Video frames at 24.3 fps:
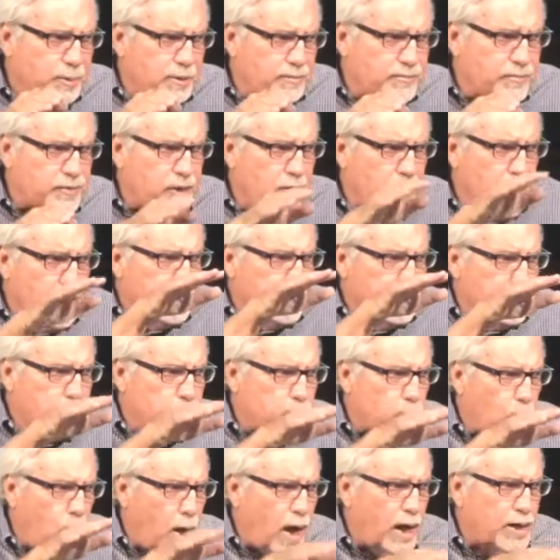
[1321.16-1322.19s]
of John, is
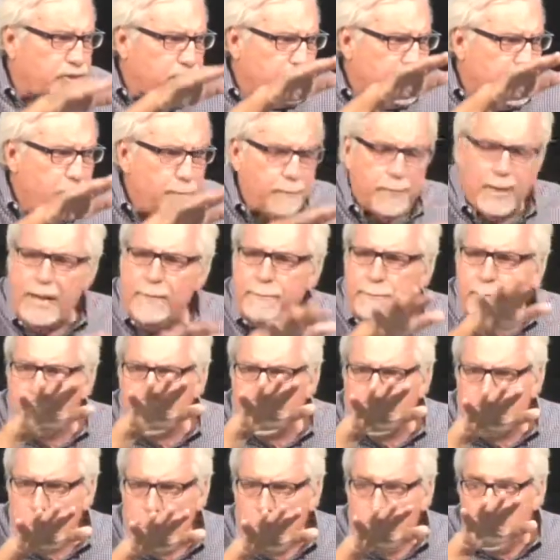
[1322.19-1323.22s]
watching
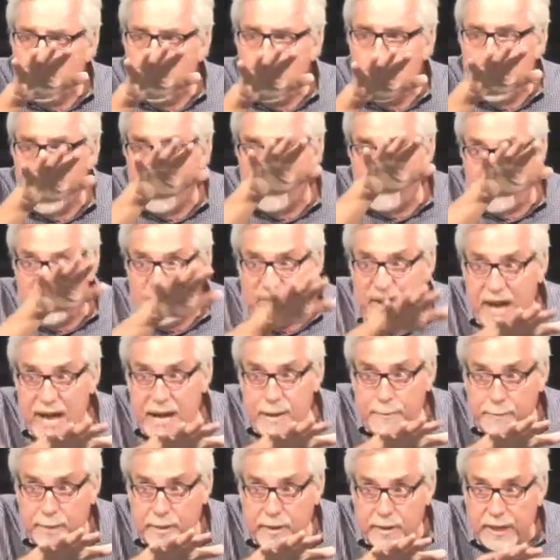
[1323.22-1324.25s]
people who are
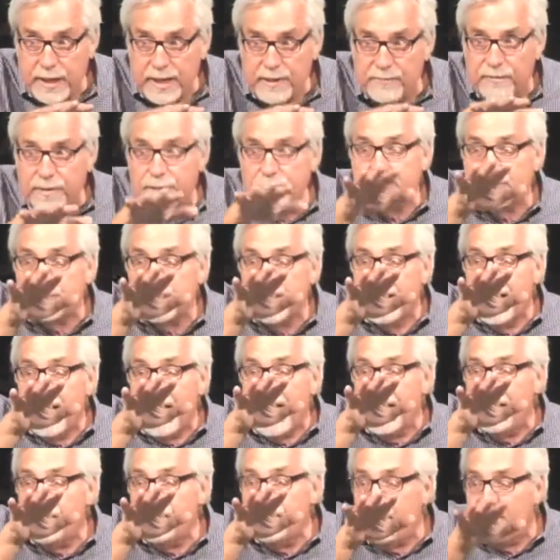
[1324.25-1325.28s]
fake believers
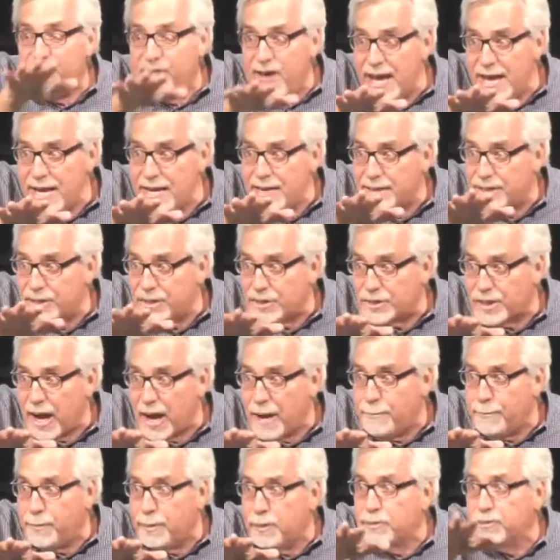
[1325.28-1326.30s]
and fake
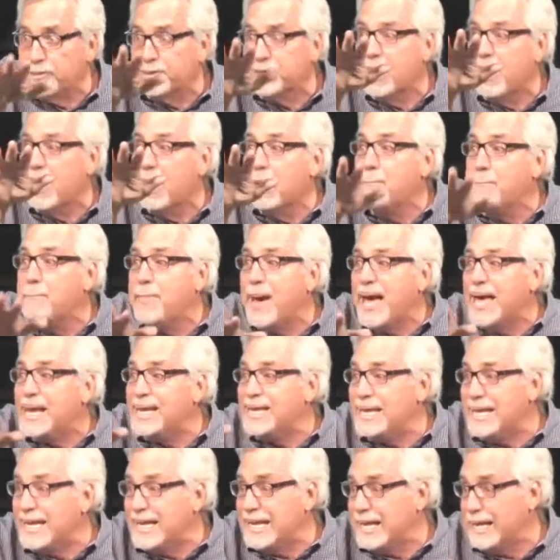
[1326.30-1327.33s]
disciples
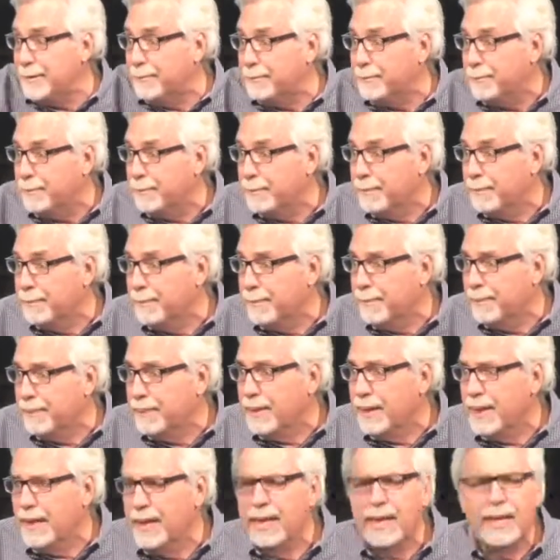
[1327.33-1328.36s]
abandoning him.
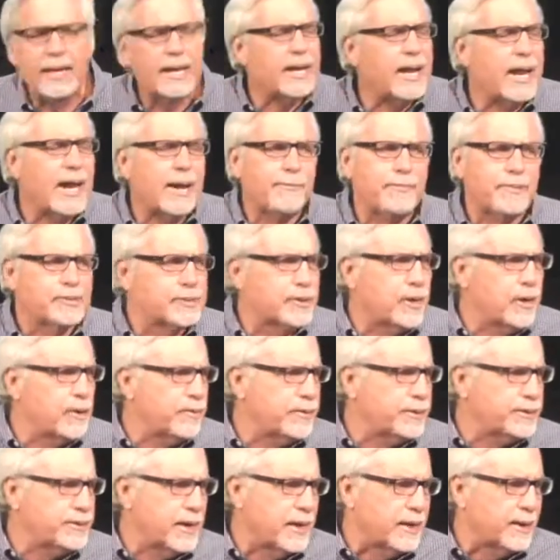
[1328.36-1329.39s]
It happens all
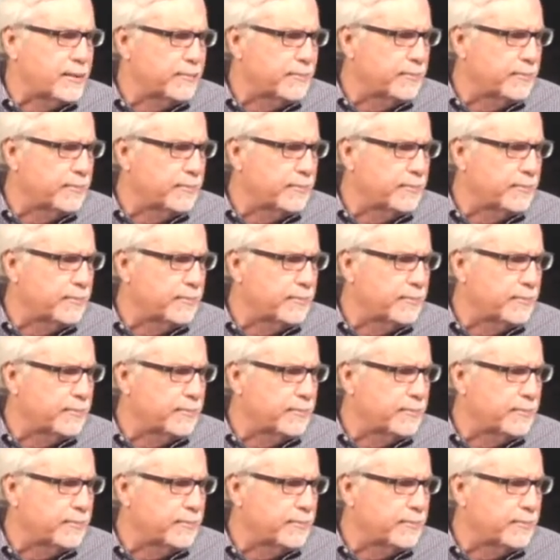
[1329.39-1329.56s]
the time.